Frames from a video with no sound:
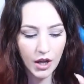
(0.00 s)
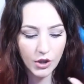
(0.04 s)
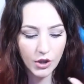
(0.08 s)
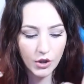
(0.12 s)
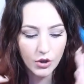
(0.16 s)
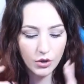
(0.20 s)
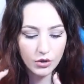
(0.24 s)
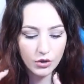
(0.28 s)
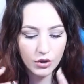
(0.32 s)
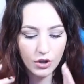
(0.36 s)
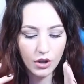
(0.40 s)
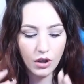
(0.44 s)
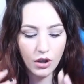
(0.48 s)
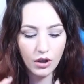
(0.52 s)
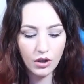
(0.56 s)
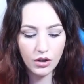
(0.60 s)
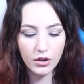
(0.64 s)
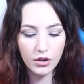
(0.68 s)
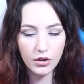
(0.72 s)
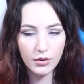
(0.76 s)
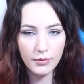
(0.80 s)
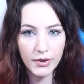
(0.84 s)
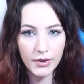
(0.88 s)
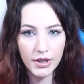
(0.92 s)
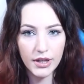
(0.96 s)
You
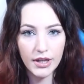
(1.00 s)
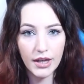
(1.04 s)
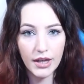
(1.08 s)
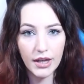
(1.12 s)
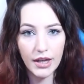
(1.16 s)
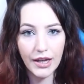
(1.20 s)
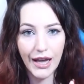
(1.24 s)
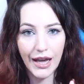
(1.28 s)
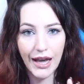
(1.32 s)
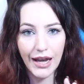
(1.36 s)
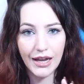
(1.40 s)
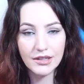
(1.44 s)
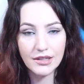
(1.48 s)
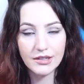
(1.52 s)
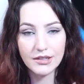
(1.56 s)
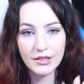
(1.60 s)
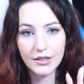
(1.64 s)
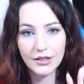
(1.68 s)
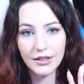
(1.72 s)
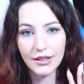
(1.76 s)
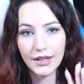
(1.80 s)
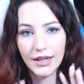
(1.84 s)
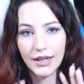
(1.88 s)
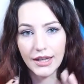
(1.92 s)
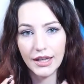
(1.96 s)
told me that
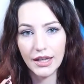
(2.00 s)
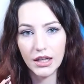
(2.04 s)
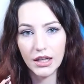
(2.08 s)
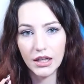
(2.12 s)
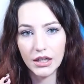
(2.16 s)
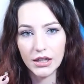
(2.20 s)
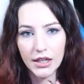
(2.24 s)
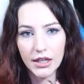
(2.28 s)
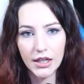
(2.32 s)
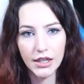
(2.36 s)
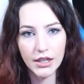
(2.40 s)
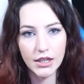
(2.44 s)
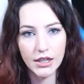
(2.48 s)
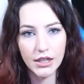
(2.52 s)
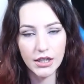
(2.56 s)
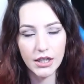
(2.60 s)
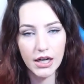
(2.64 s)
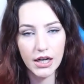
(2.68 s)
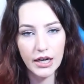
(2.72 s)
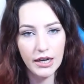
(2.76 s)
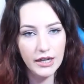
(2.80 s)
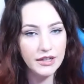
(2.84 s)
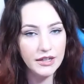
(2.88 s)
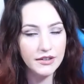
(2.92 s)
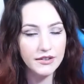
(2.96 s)
Aizen killed
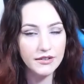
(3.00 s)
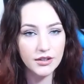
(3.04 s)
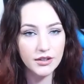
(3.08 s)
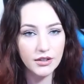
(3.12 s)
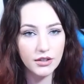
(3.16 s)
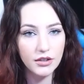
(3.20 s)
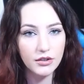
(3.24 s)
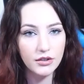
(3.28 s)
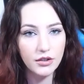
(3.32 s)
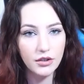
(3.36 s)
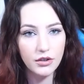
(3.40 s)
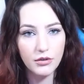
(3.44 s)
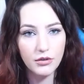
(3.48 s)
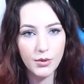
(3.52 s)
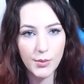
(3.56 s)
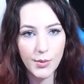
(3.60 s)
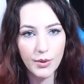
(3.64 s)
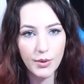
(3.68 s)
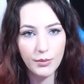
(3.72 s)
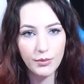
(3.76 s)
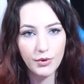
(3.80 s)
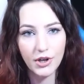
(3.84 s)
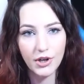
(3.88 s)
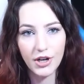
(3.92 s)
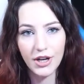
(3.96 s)
her, I still don't
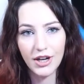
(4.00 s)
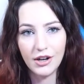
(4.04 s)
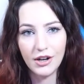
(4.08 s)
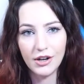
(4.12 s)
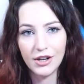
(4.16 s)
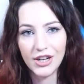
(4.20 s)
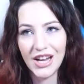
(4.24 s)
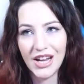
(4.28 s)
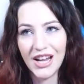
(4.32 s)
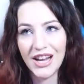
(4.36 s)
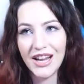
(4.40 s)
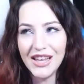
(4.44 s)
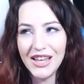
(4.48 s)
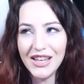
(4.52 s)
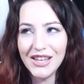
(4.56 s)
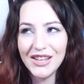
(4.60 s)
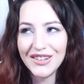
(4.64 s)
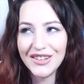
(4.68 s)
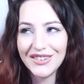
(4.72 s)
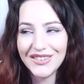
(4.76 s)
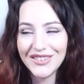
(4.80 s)
remember her name.